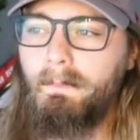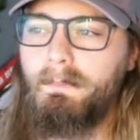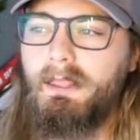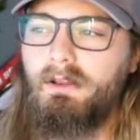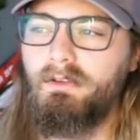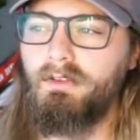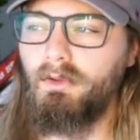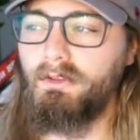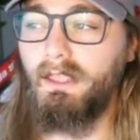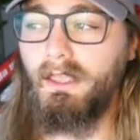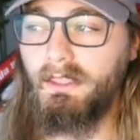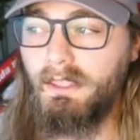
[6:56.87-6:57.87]
Peter is
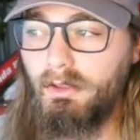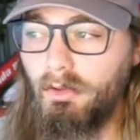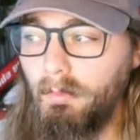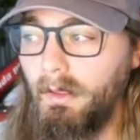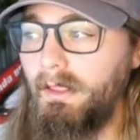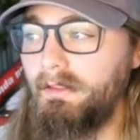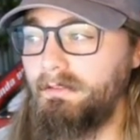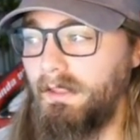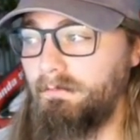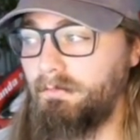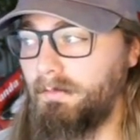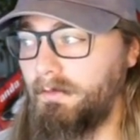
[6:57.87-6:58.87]
holding a cube,
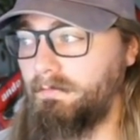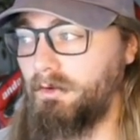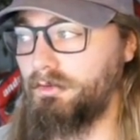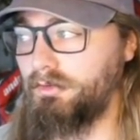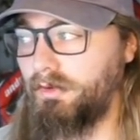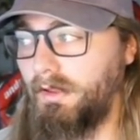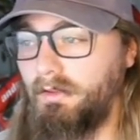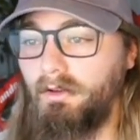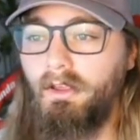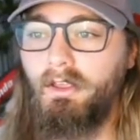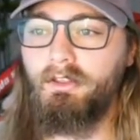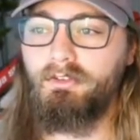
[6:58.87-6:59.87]
same from the first trailer.
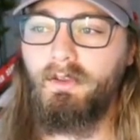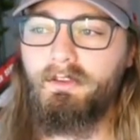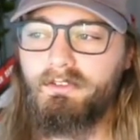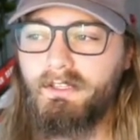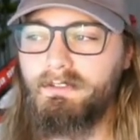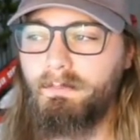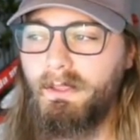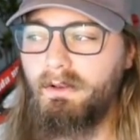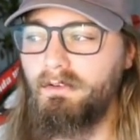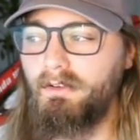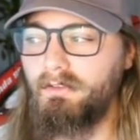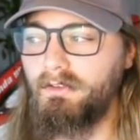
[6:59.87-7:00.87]
Strange says that
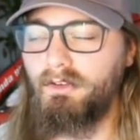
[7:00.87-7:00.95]
Peter doesn't